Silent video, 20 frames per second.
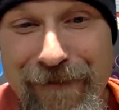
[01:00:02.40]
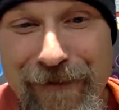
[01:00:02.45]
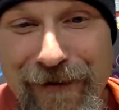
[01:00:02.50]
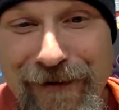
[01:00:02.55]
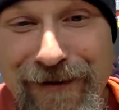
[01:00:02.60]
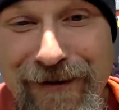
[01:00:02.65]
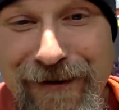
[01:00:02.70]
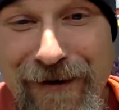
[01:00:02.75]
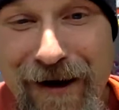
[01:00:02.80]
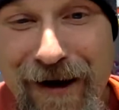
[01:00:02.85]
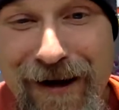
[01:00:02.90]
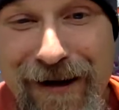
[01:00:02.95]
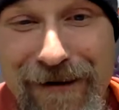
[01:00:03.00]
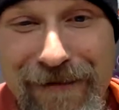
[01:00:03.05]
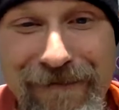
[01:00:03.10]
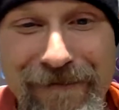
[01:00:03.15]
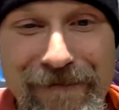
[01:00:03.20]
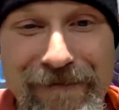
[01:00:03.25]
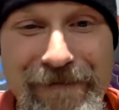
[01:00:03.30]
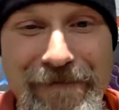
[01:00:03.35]
for tonight.
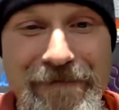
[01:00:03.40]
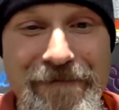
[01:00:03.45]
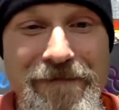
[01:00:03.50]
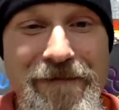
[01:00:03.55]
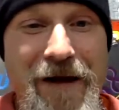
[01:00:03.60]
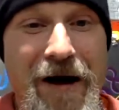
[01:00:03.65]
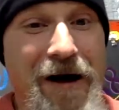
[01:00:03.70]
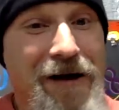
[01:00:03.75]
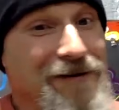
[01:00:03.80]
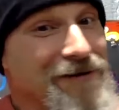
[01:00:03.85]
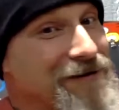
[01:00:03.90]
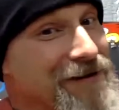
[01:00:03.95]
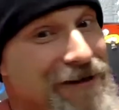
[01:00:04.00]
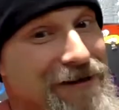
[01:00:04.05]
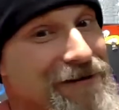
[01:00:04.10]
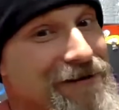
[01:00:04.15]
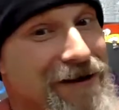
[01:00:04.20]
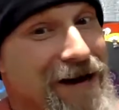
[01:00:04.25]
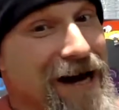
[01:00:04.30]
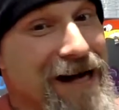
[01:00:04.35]
I'll see
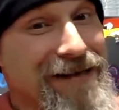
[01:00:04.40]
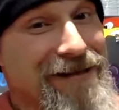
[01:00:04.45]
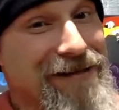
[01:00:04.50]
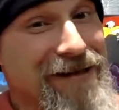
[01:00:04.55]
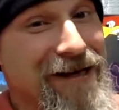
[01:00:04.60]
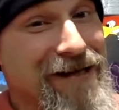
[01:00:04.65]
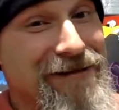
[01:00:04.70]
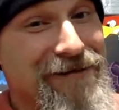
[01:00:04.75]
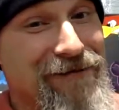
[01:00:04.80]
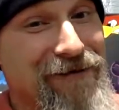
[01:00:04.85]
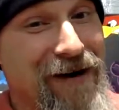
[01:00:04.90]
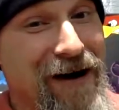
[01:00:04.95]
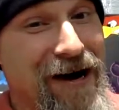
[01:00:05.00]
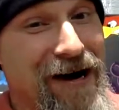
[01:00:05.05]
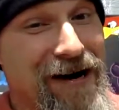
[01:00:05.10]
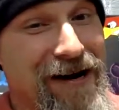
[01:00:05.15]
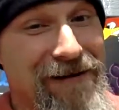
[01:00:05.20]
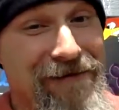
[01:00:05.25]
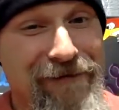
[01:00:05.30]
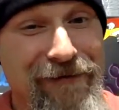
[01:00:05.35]
you guys next
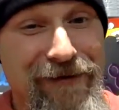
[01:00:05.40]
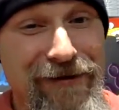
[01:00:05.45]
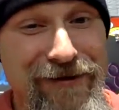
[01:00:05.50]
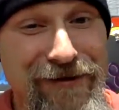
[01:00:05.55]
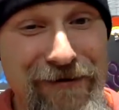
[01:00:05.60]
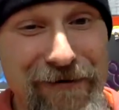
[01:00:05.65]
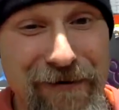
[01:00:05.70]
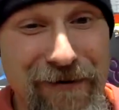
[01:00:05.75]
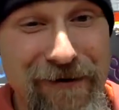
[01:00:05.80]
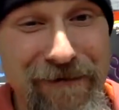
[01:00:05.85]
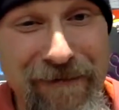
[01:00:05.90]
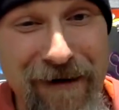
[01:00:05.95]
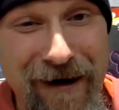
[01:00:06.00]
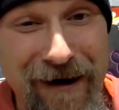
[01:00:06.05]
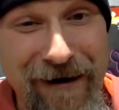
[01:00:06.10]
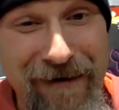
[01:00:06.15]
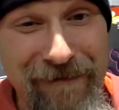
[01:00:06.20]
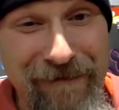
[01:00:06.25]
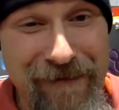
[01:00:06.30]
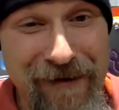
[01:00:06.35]
Friday for sure,
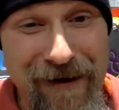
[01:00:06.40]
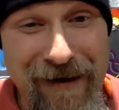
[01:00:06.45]
man.